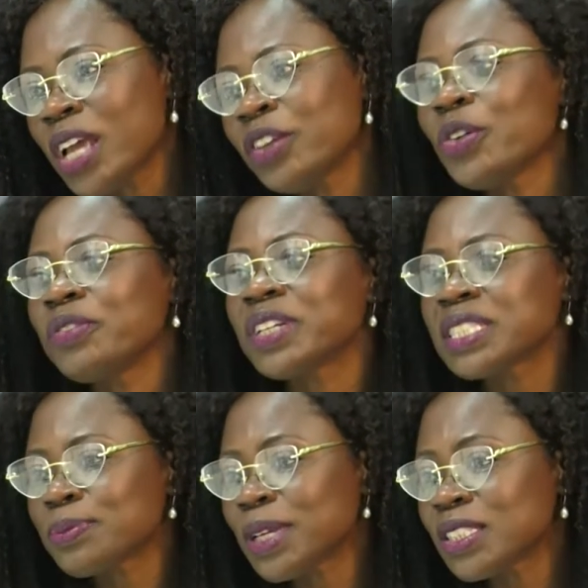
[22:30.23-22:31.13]
and your
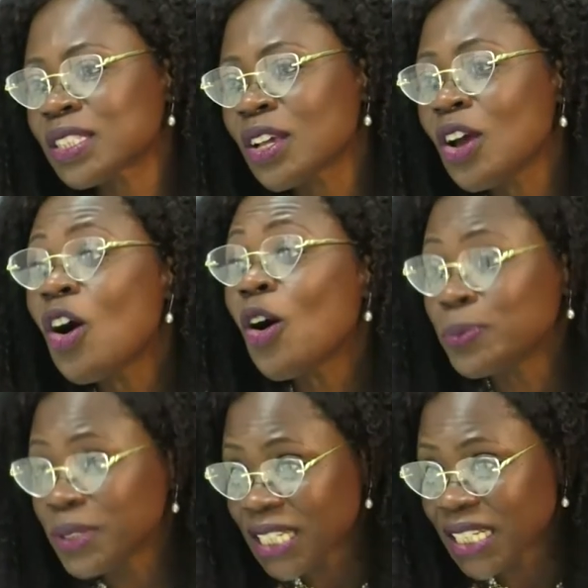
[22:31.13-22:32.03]
investment
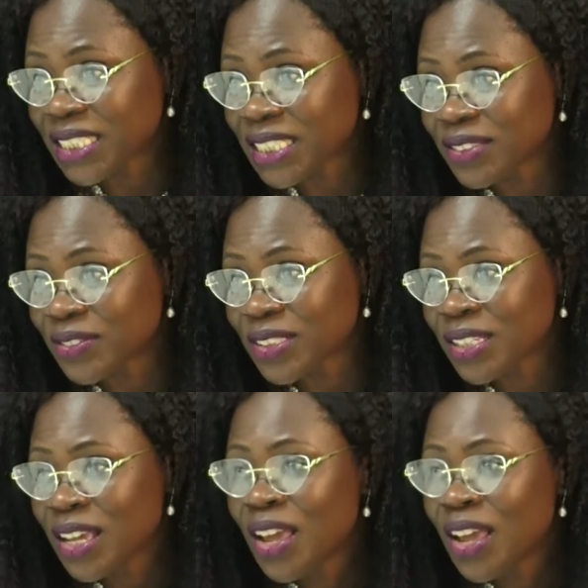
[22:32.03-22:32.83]
objectives.